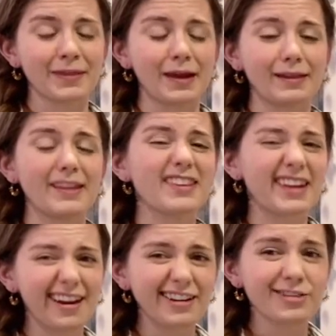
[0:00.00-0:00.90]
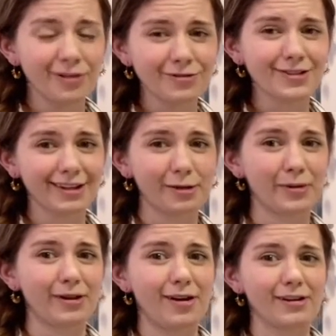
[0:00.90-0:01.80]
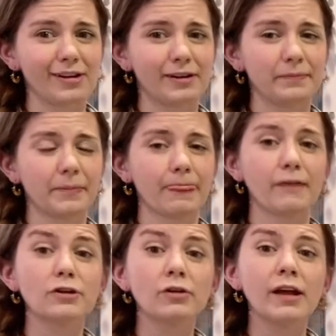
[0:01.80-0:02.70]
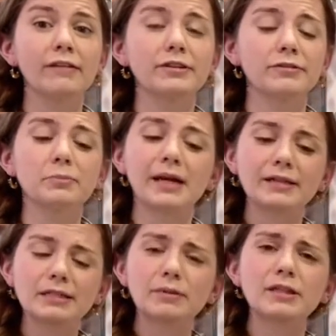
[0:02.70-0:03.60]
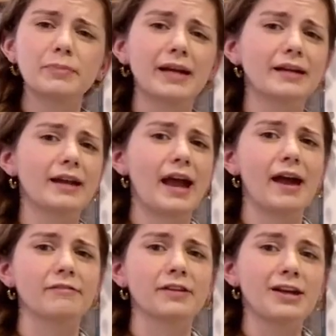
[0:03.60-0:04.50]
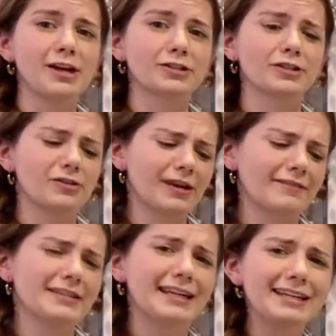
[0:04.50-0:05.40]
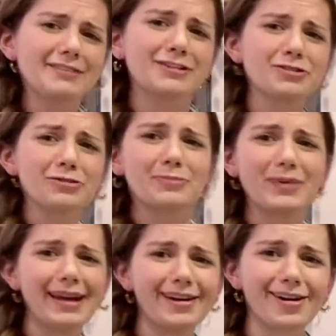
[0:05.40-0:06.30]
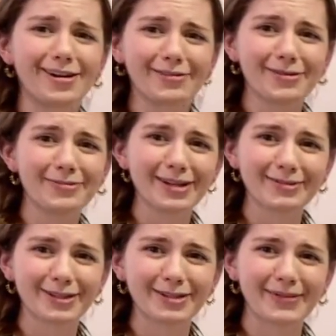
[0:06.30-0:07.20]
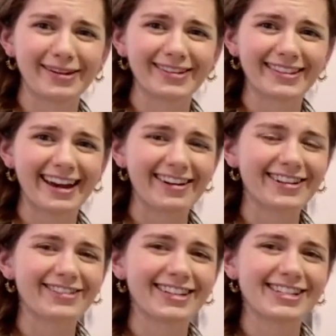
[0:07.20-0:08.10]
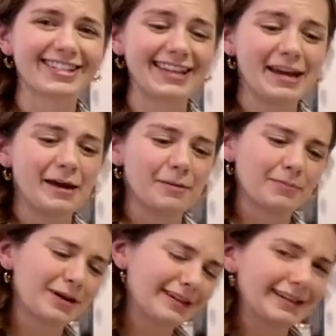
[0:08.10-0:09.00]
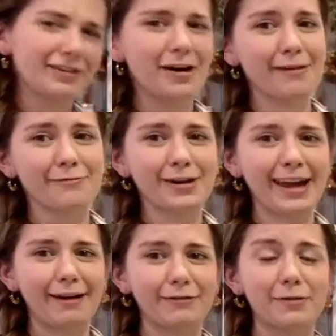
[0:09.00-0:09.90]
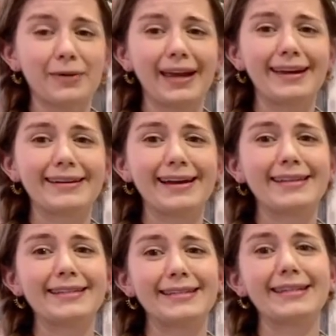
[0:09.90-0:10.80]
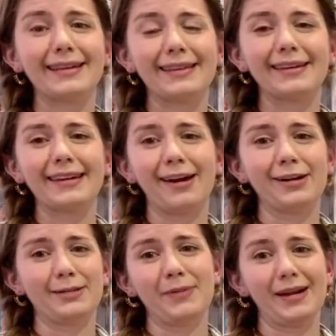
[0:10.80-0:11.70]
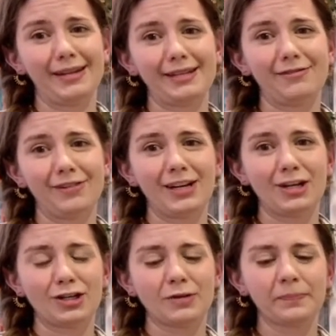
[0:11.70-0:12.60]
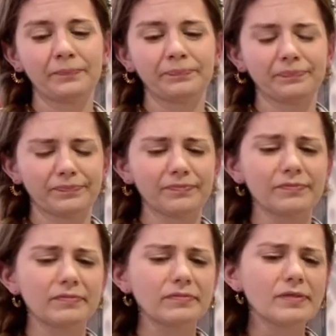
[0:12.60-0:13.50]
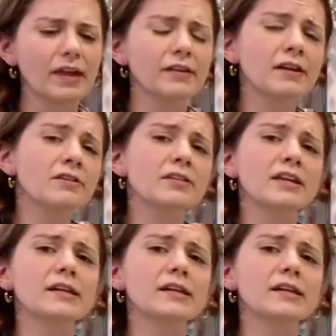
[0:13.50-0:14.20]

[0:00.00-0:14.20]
Let the carrots roast a little bit longer. If you don't have different pans, split the pan in half so you don't have to individually pick all of the Brussels sprouts out. You can just clear off one half of the pan and stick the carrots back in to finish. The other thing